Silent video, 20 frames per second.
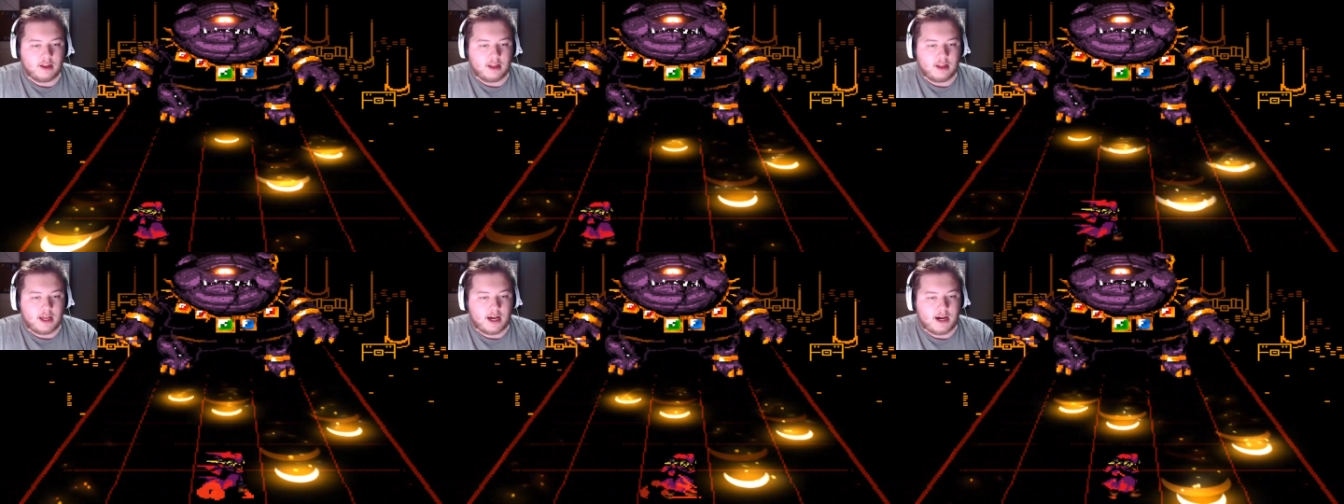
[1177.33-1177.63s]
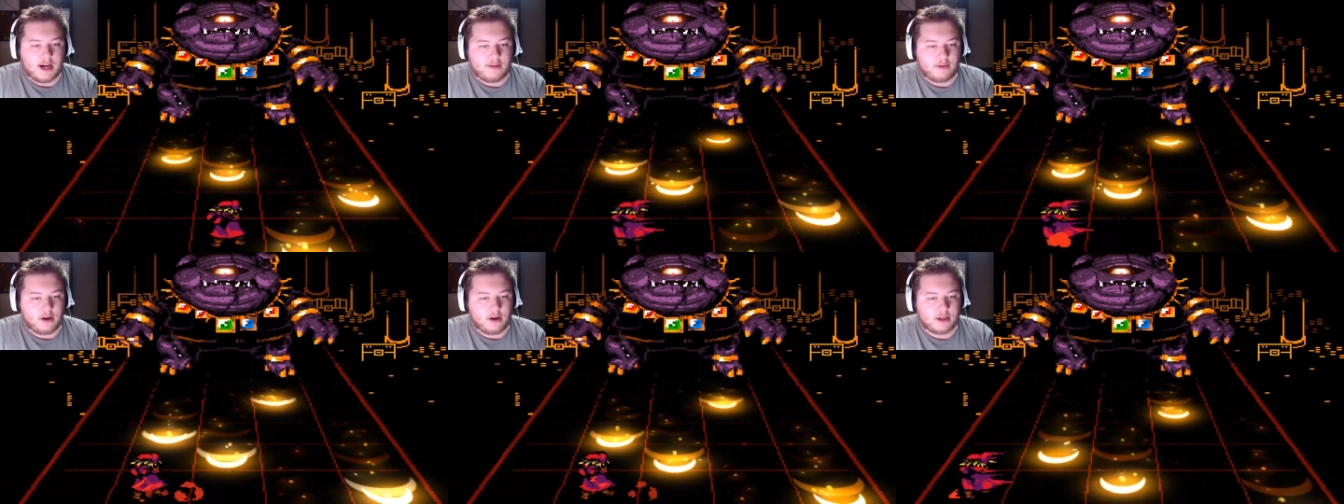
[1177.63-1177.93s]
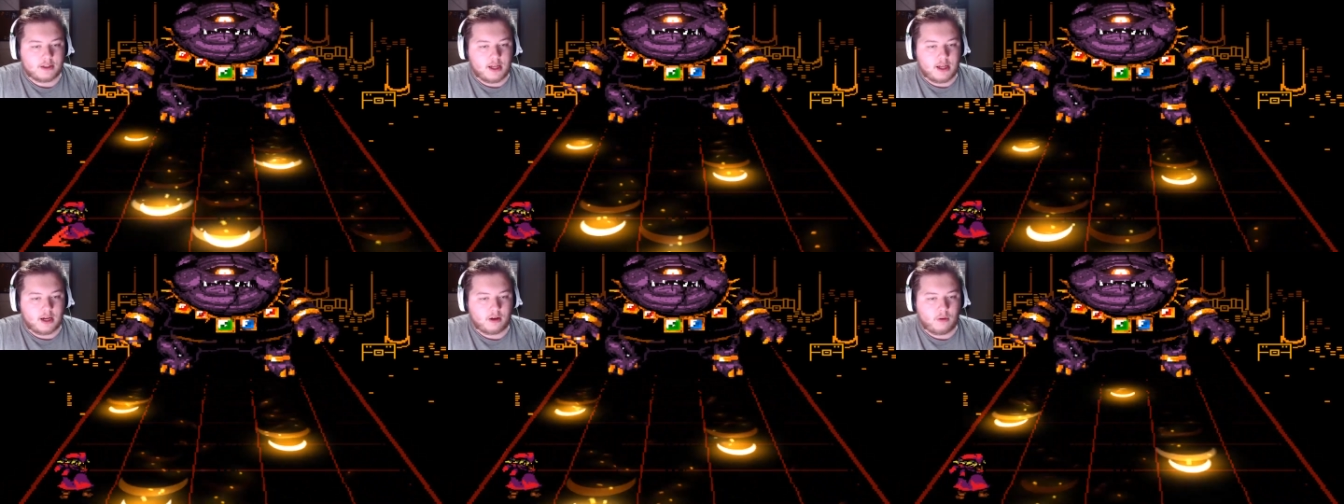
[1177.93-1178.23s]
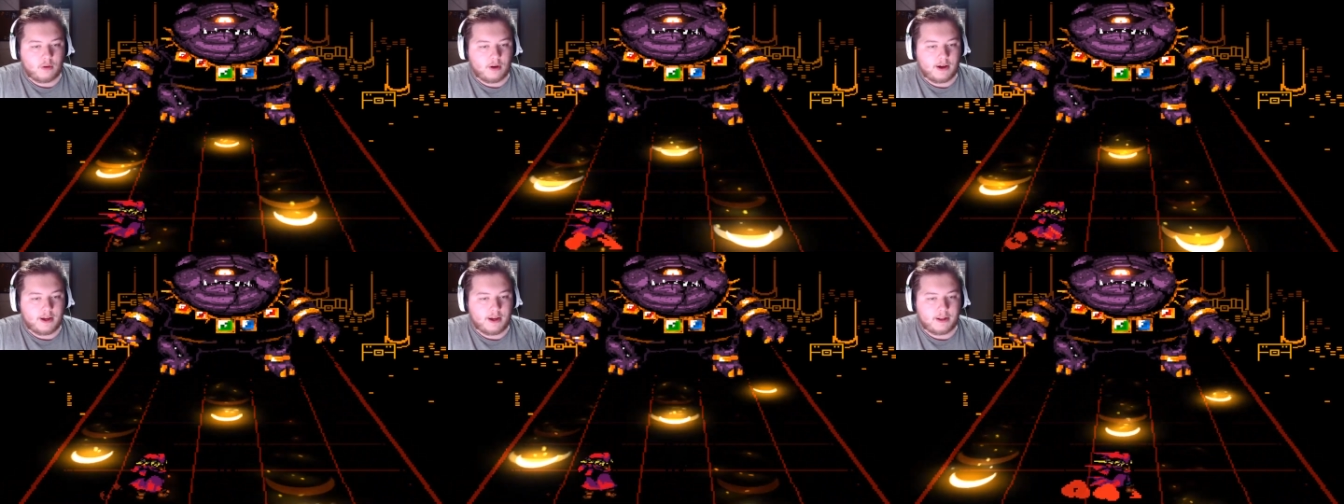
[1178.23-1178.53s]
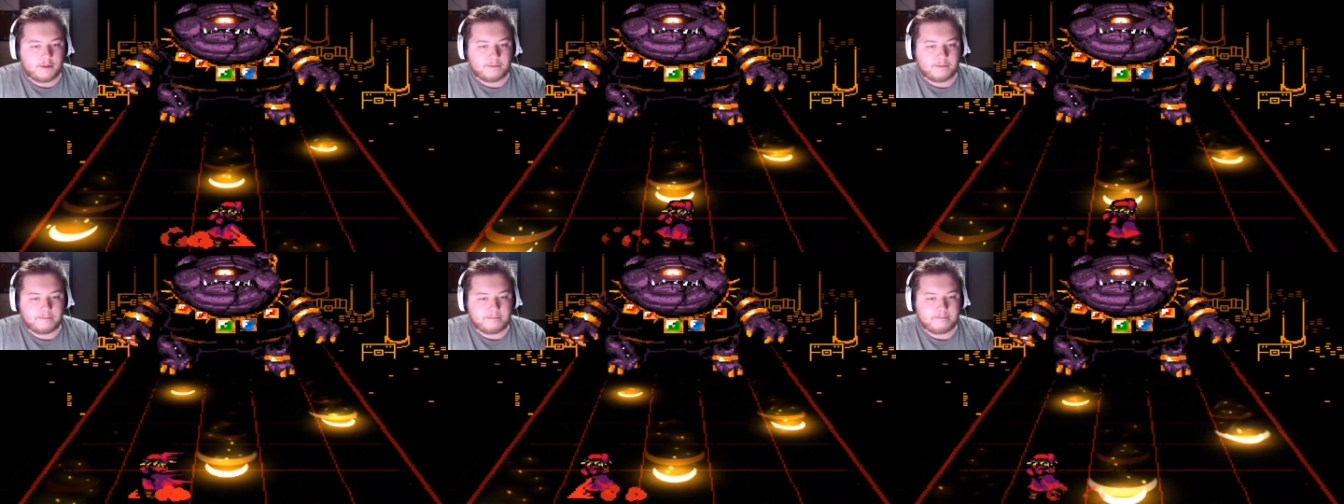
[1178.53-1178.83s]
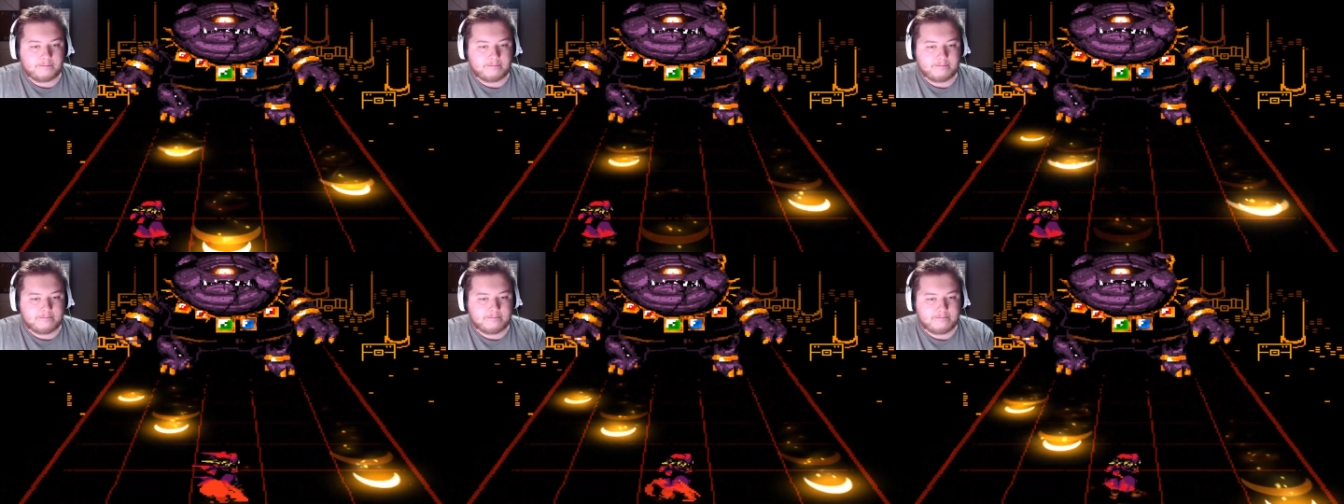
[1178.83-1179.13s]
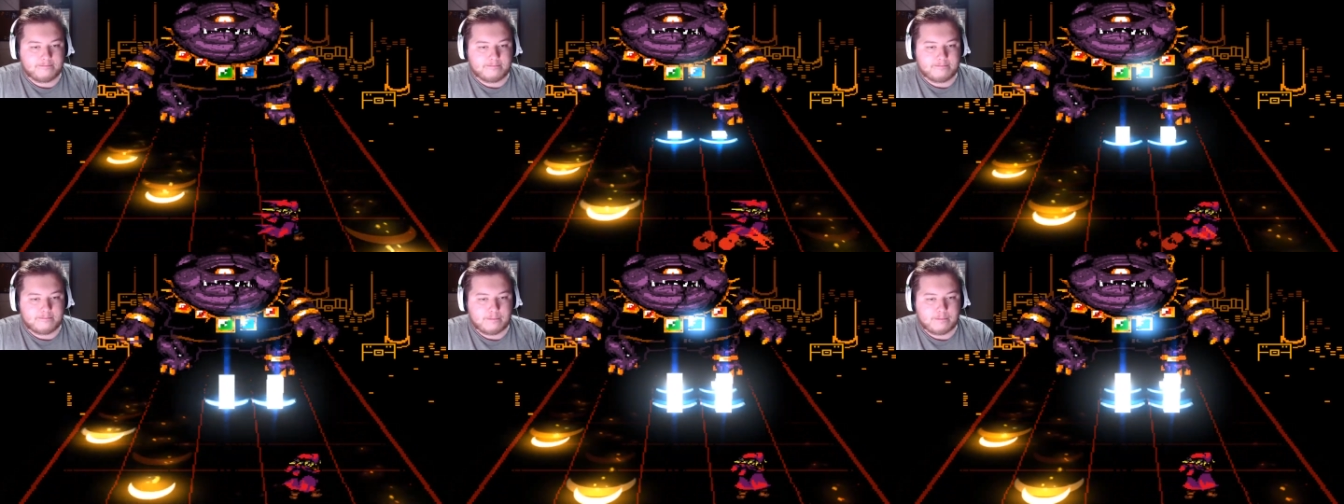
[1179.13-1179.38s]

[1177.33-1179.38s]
However, it's not quite... Hmm,